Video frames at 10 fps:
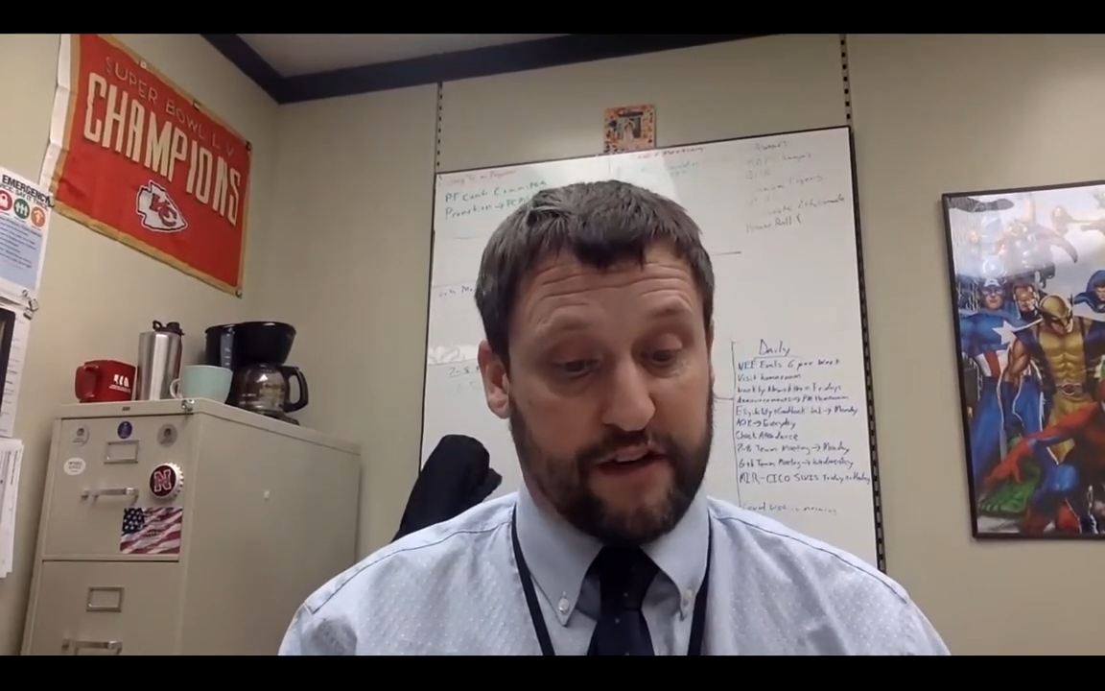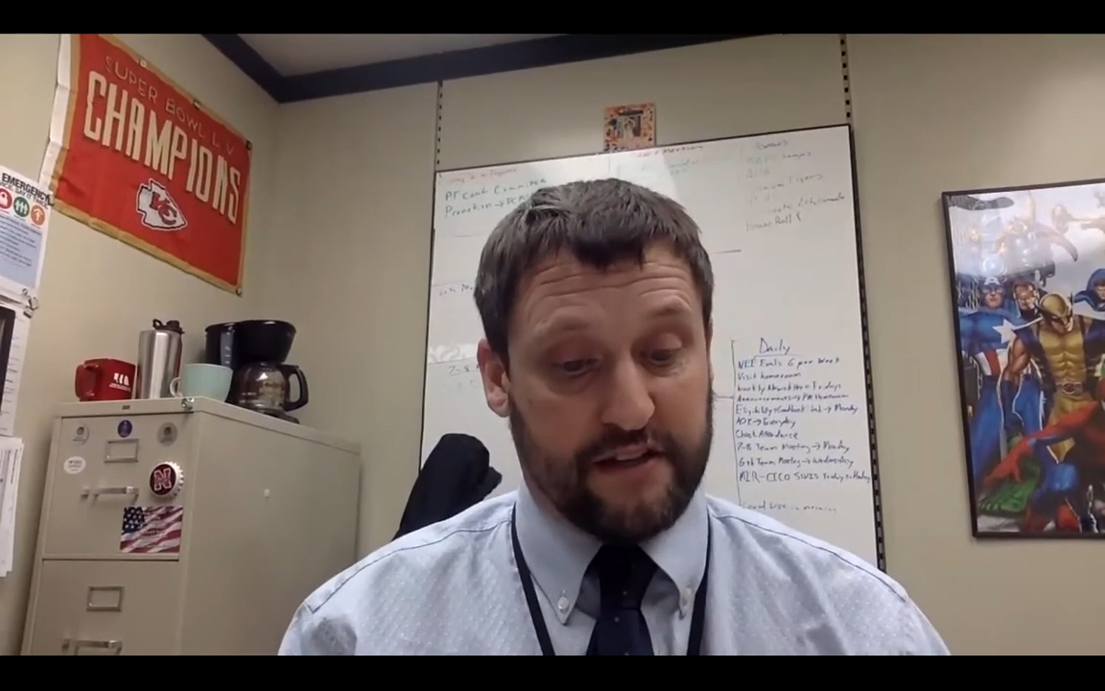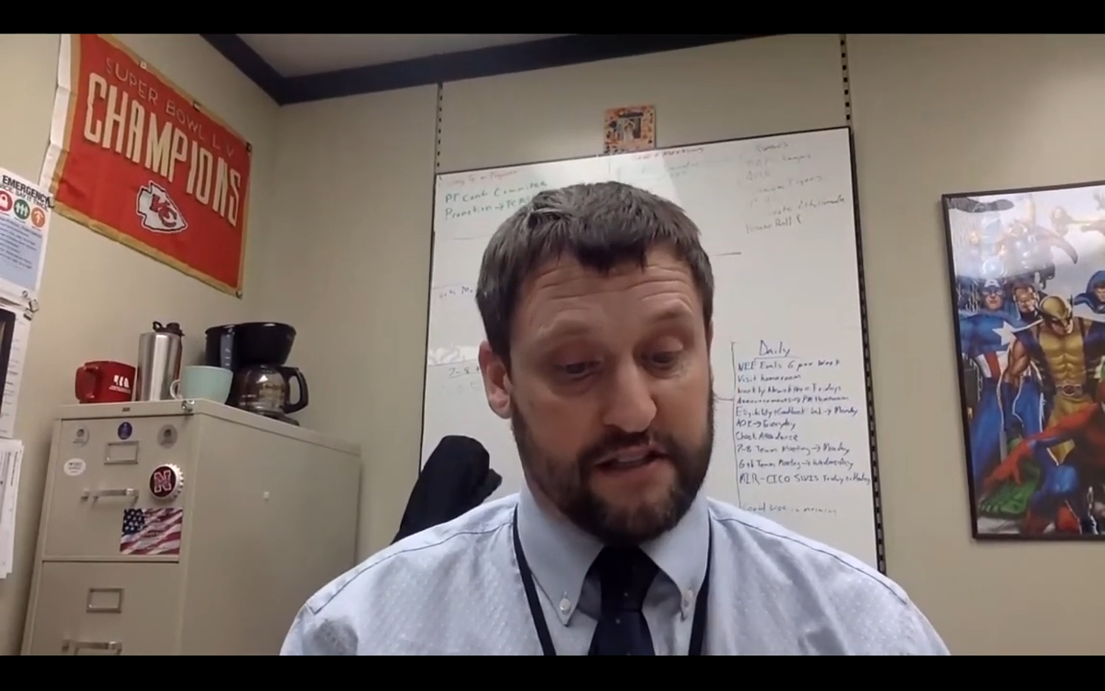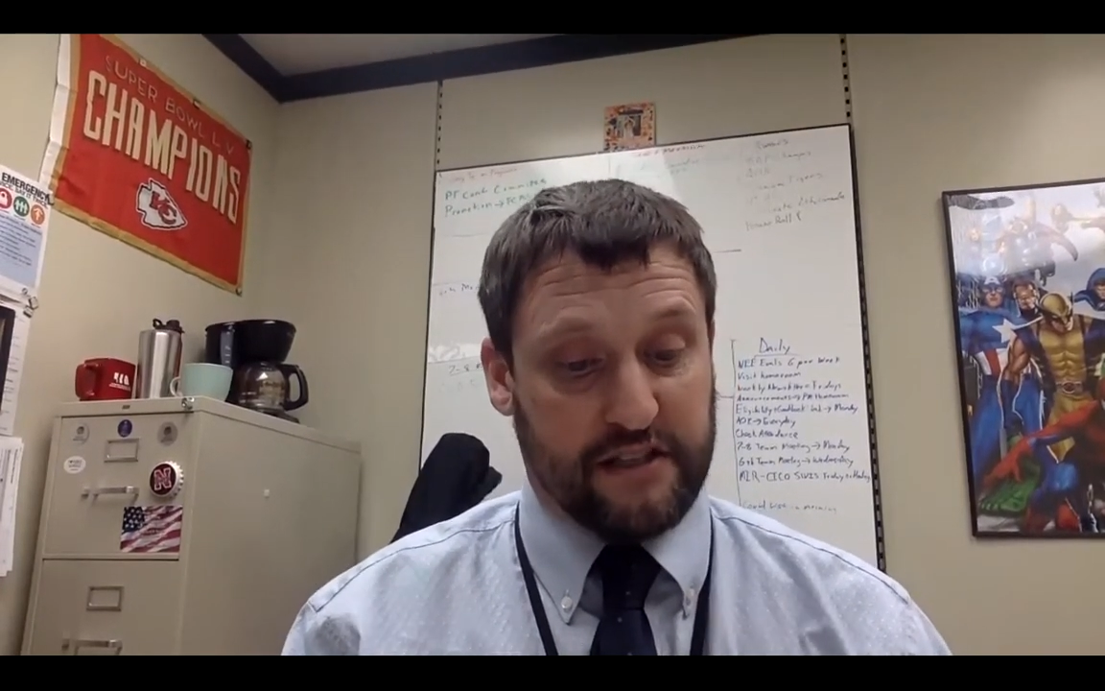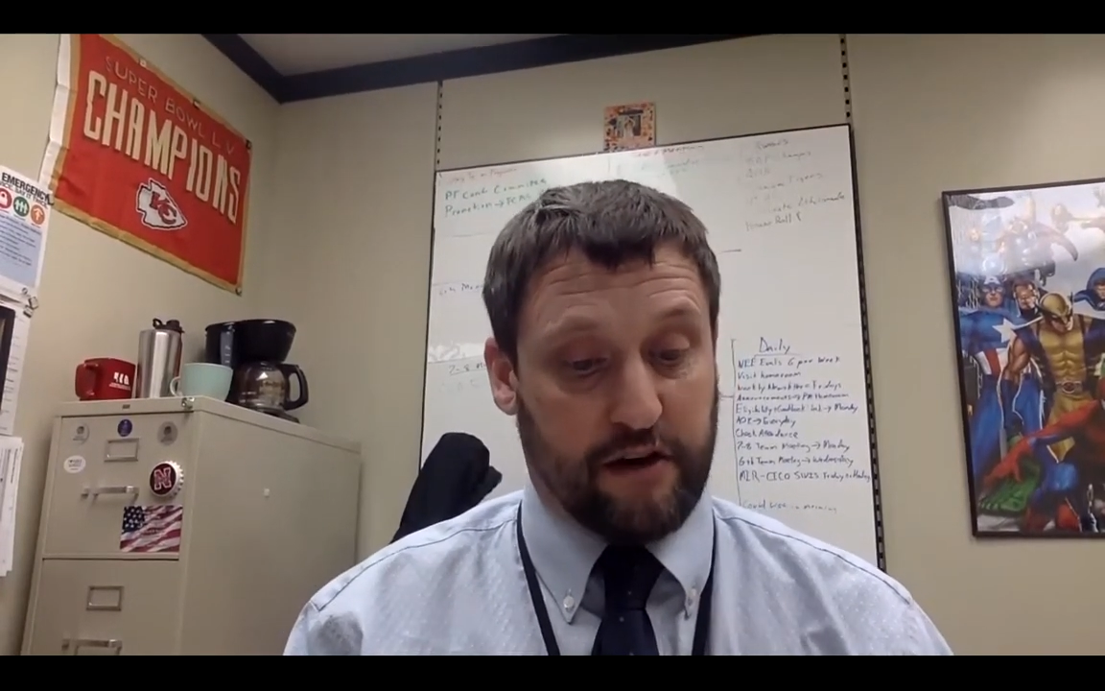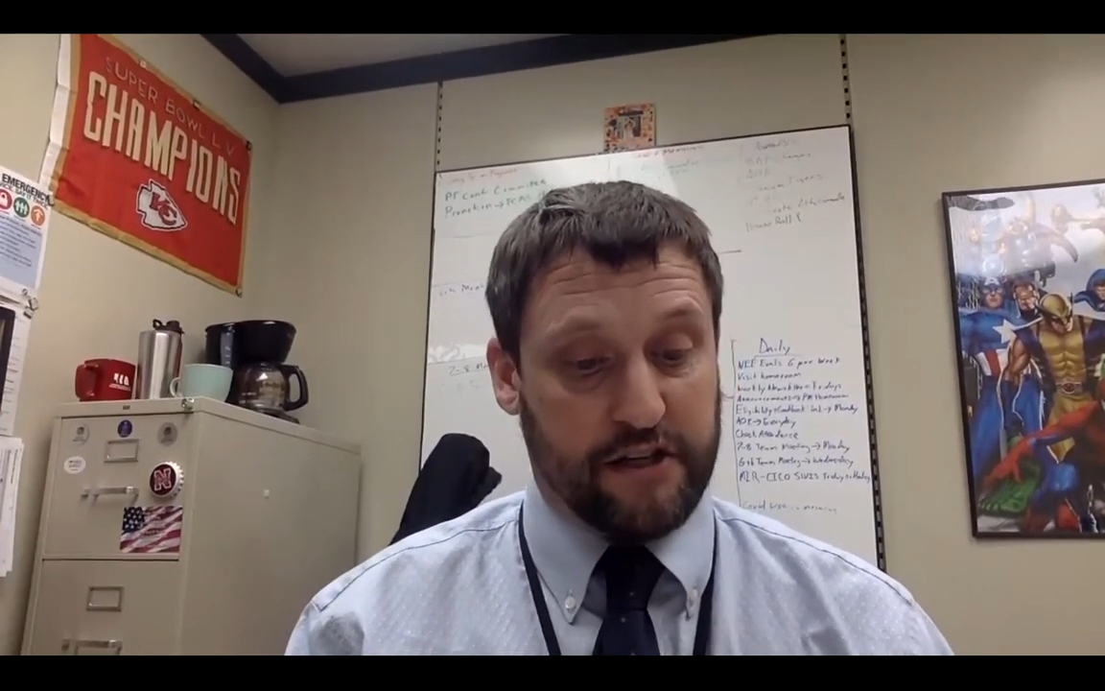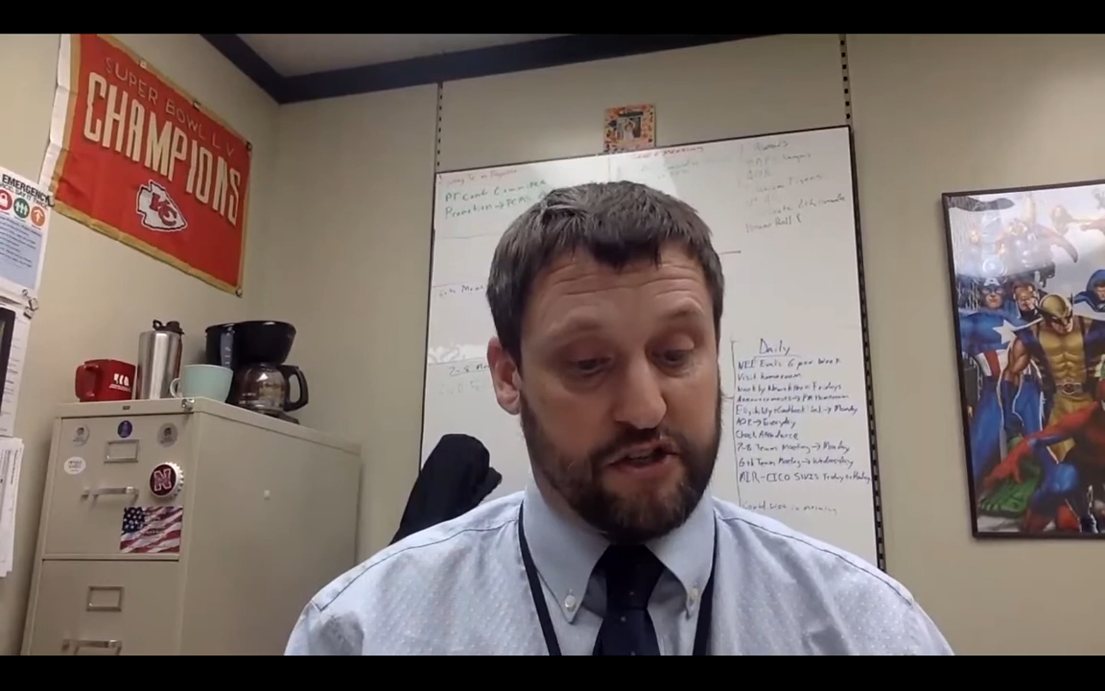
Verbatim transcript: necessary